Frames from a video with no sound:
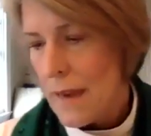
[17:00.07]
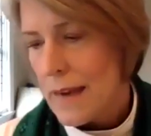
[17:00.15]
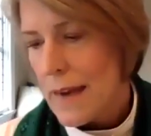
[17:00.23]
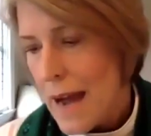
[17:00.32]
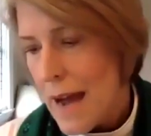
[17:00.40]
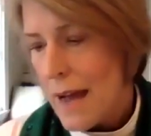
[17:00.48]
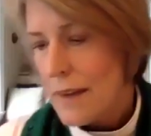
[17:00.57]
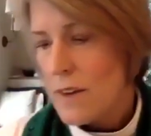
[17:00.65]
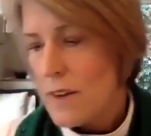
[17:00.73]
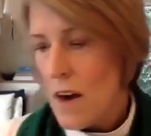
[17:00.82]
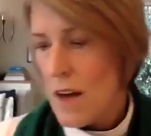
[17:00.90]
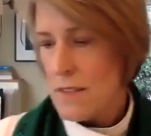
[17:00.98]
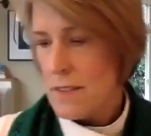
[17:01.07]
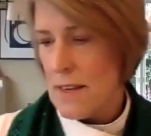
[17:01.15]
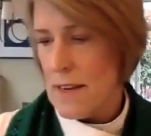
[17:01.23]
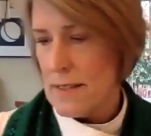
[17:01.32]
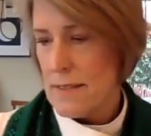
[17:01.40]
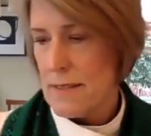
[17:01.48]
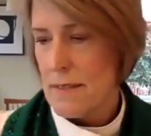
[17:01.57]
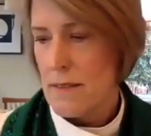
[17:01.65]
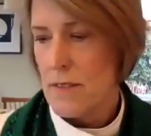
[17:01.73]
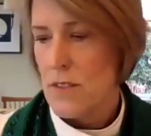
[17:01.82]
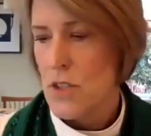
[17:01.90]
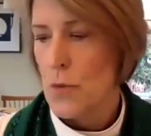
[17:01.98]
God calls us
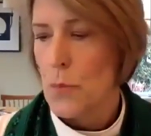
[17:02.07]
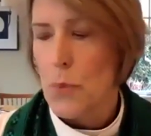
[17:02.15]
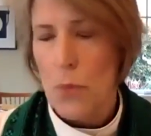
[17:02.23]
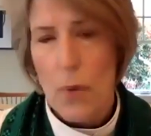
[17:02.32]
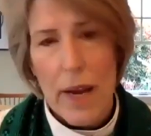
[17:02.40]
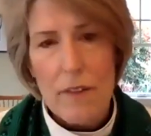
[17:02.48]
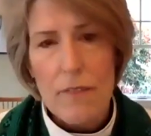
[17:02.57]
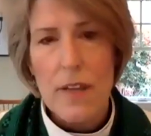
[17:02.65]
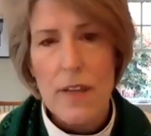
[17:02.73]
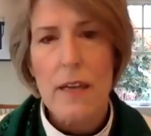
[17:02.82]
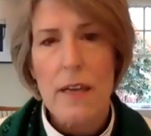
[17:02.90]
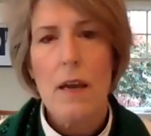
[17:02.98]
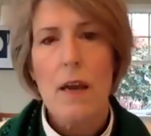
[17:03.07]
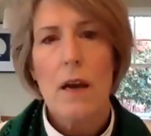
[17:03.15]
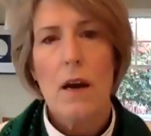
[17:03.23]
to bravely